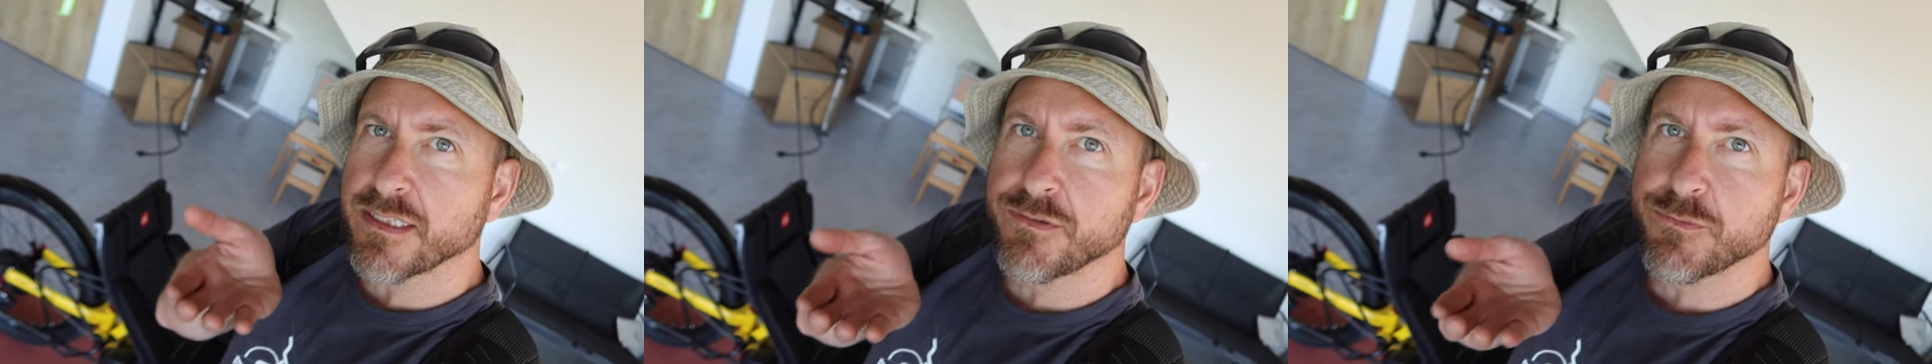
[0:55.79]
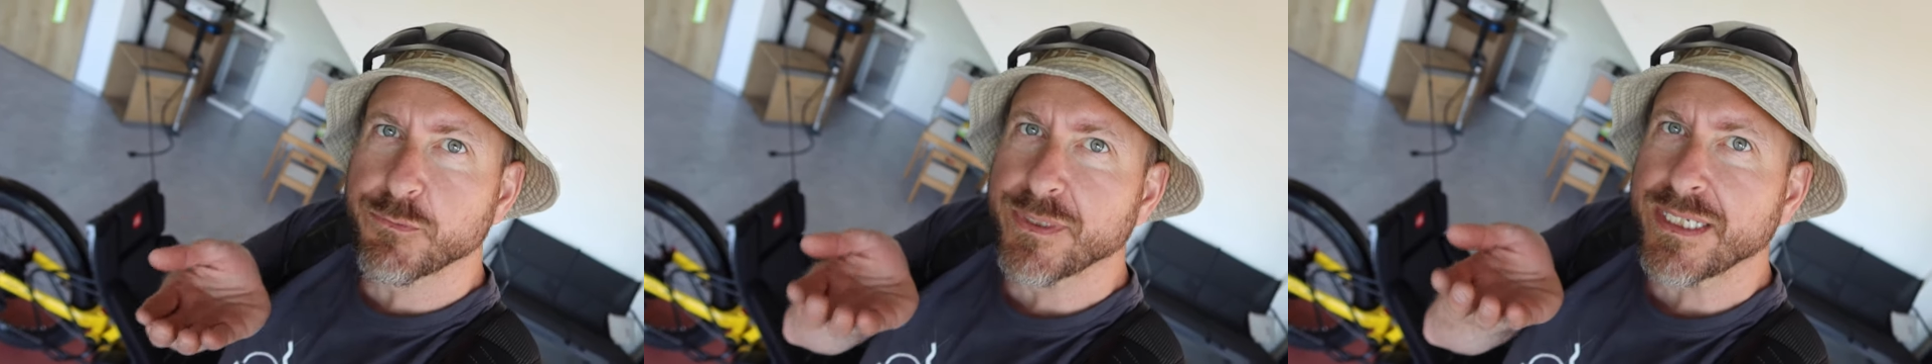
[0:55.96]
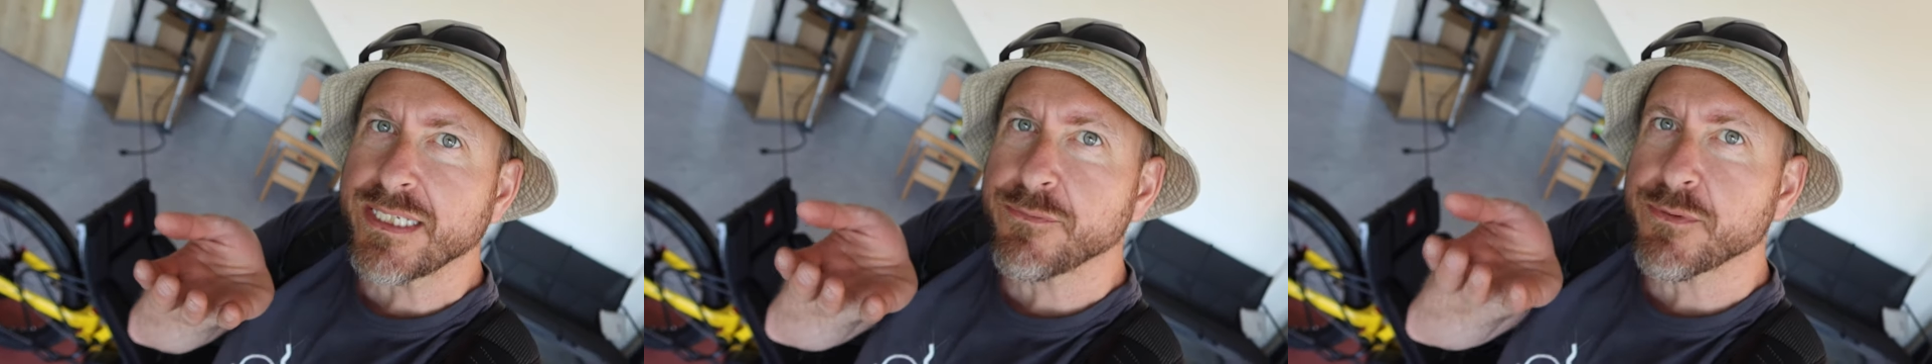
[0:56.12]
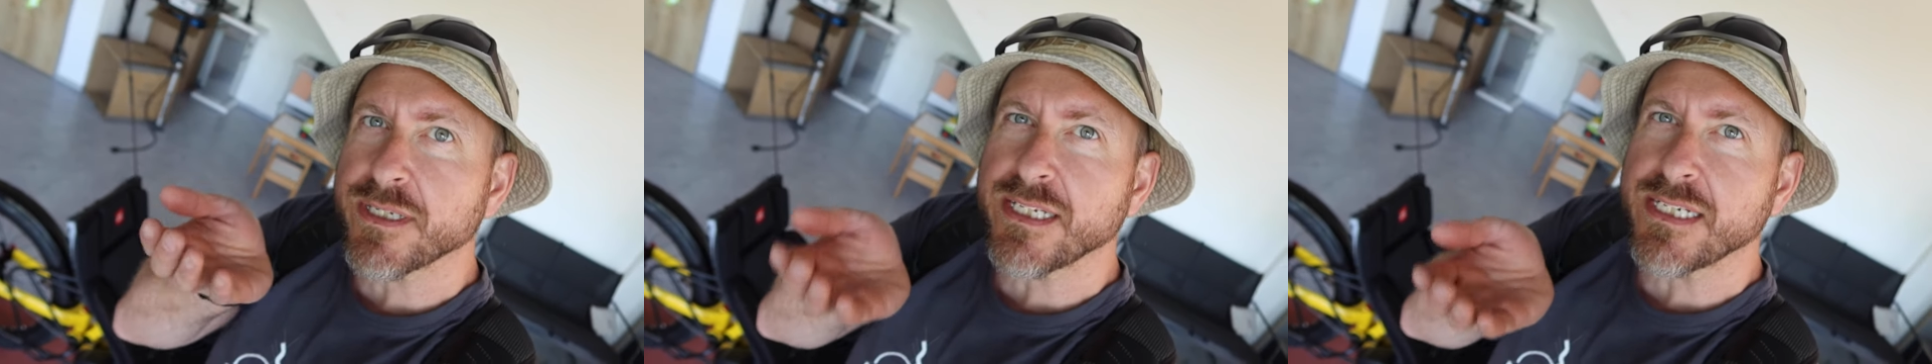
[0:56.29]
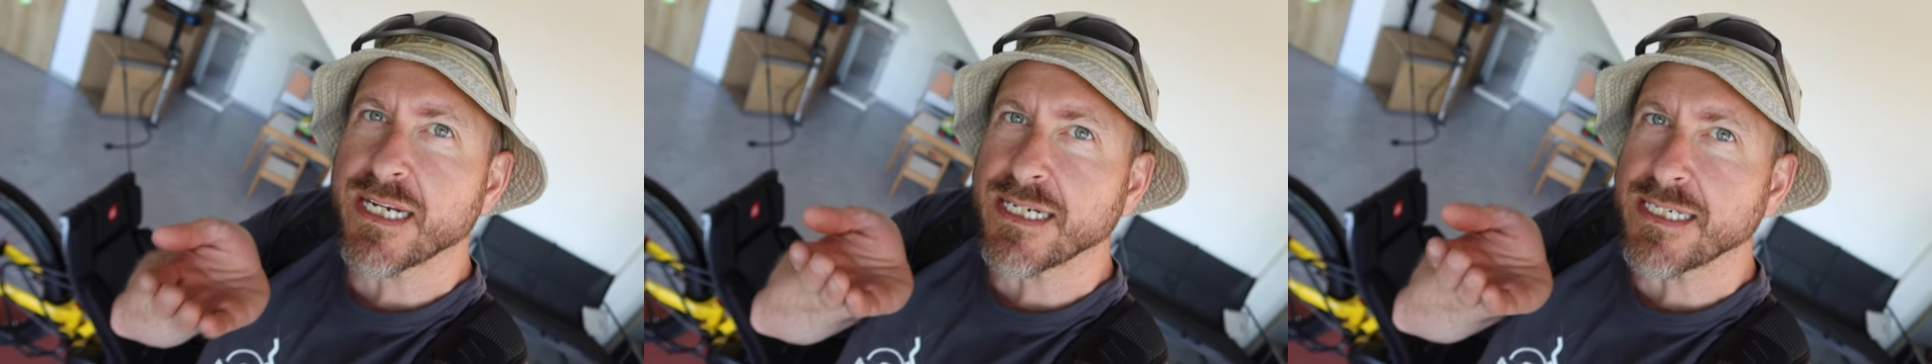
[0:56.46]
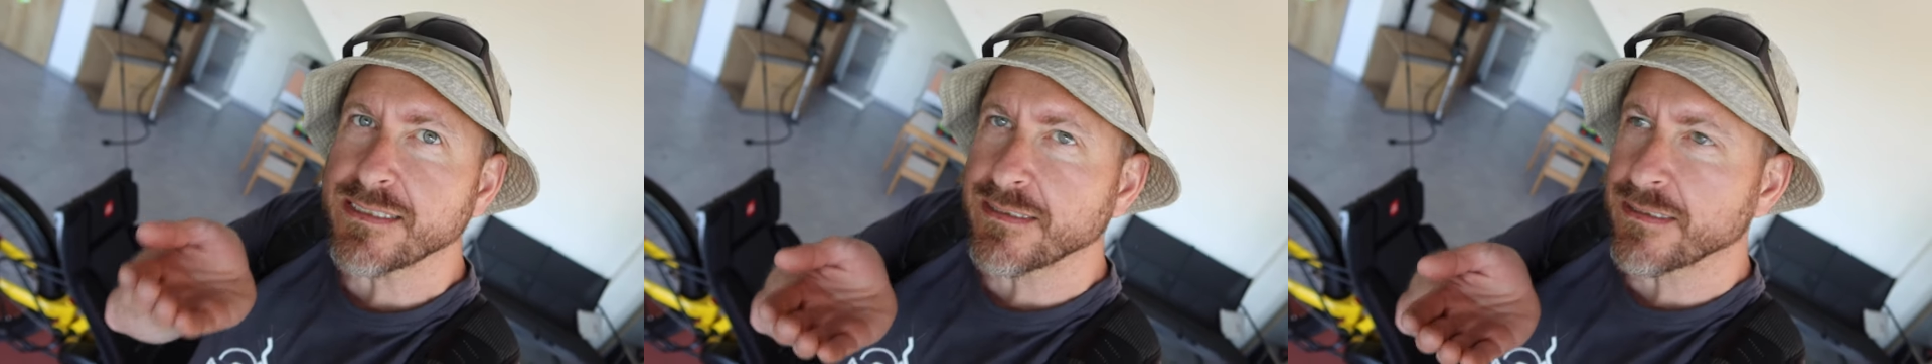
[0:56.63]
really, really
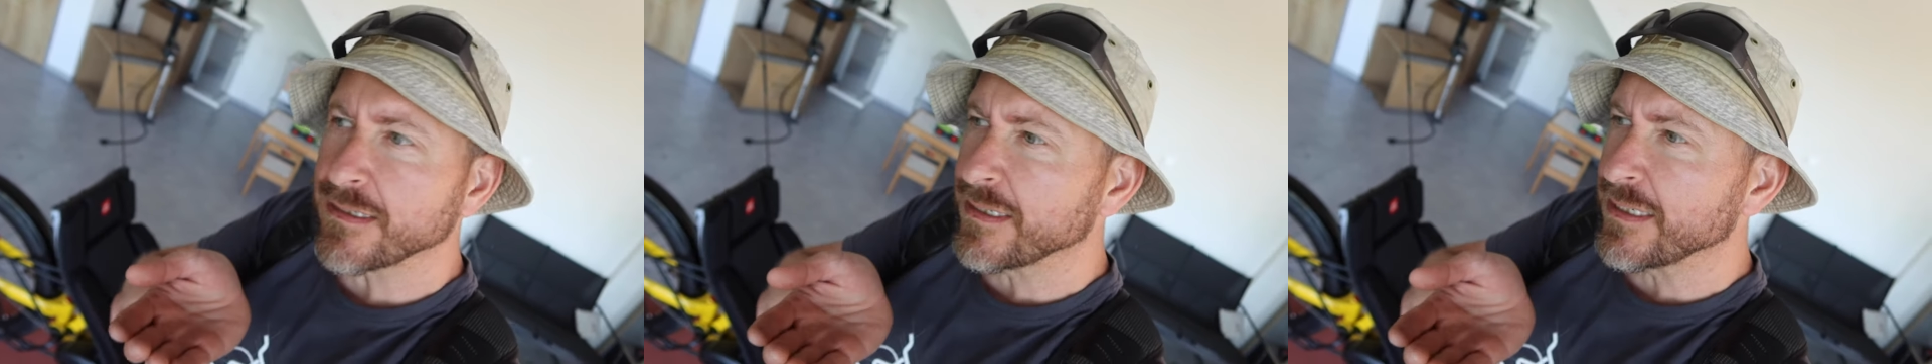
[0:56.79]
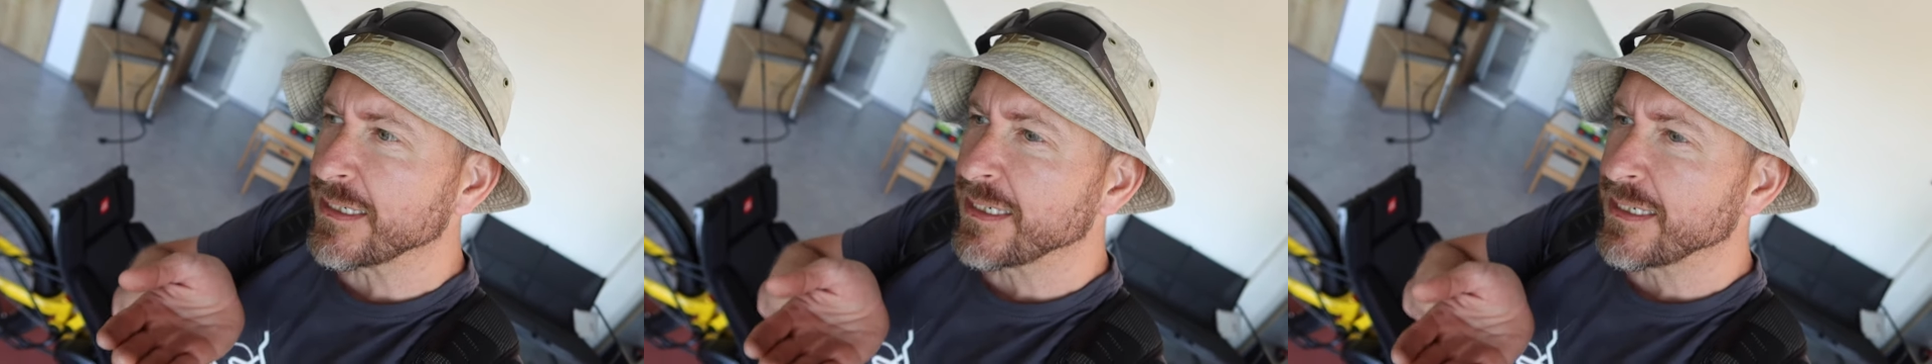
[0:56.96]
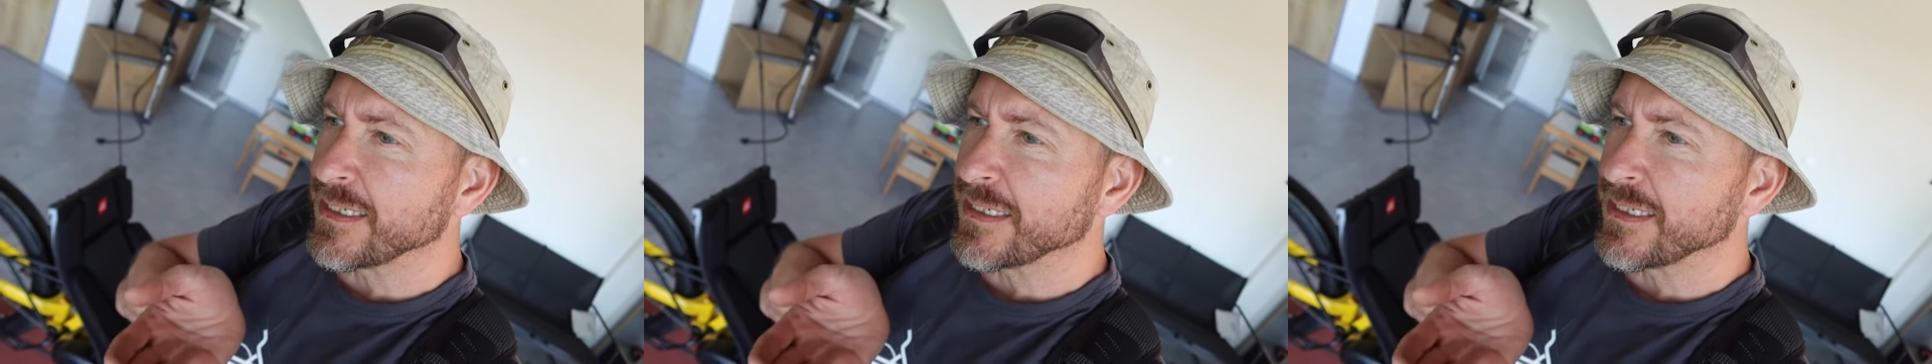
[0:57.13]
nice